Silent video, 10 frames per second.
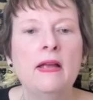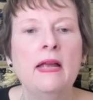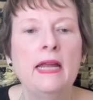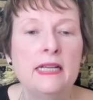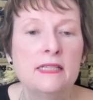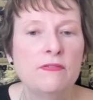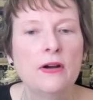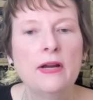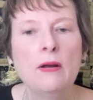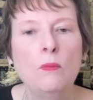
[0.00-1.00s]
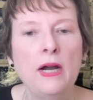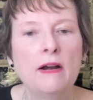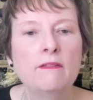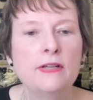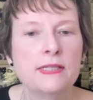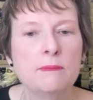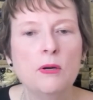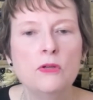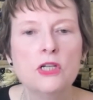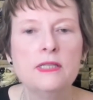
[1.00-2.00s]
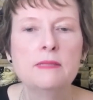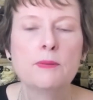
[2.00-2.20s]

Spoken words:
He is very aware of his emotions,